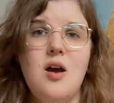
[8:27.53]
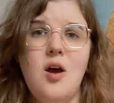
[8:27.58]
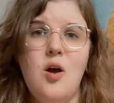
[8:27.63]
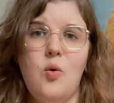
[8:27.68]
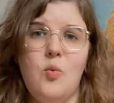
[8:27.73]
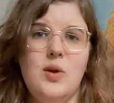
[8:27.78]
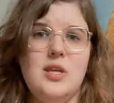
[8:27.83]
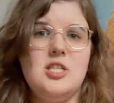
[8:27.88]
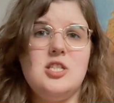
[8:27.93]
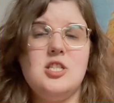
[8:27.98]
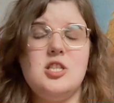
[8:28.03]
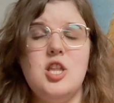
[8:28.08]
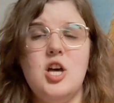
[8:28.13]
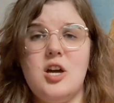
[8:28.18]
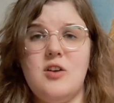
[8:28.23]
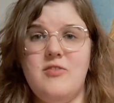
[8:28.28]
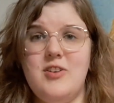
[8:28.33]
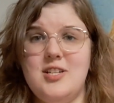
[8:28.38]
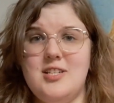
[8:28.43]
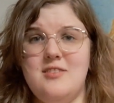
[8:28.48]
We just look
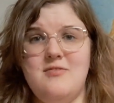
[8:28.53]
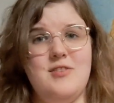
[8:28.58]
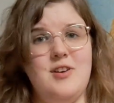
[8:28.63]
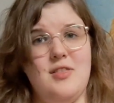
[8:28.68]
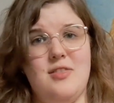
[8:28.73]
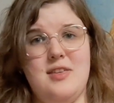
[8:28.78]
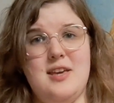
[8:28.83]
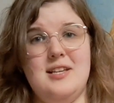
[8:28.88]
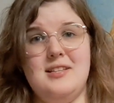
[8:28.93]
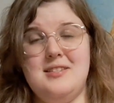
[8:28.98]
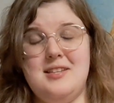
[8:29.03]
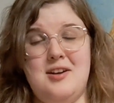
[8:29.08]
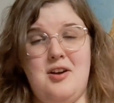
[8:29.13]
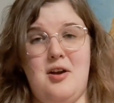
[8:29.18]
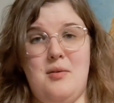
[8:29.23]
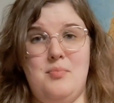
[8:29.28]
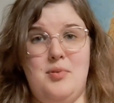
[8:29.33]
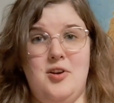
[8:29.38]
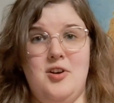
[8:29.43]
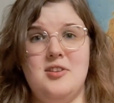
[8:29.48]
for different things in
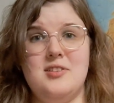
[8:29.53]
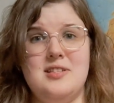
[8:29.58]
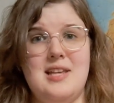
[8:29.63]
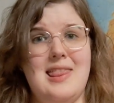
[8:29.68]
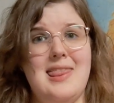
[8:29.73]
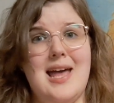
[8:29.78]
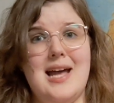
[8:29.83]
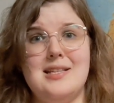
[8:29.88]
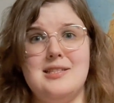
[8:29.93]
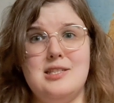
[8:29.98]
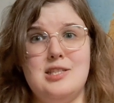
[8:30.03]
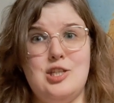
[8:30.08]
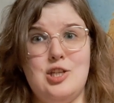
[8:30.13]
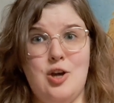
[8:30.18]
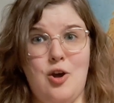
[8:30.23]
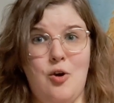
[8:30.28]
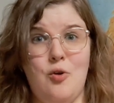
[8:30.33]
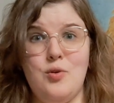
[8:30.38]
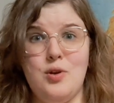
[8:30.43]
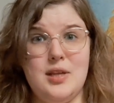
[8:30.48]
our books, and that's
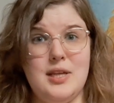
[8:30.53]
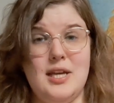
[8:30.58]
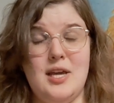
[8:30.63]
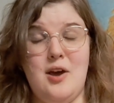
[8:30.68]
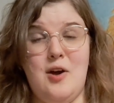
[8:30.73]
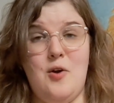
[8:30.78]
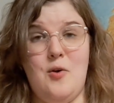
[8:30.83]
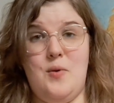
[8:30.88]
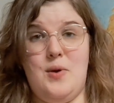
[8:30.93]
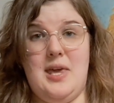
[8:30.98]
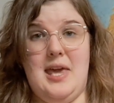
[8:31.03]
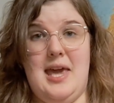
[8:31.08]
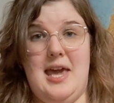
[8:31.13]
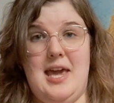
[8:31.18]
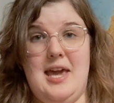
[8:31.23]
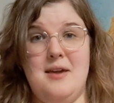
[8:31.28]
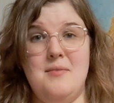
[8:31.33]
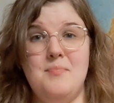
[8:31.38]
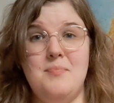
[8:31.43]
totally okay.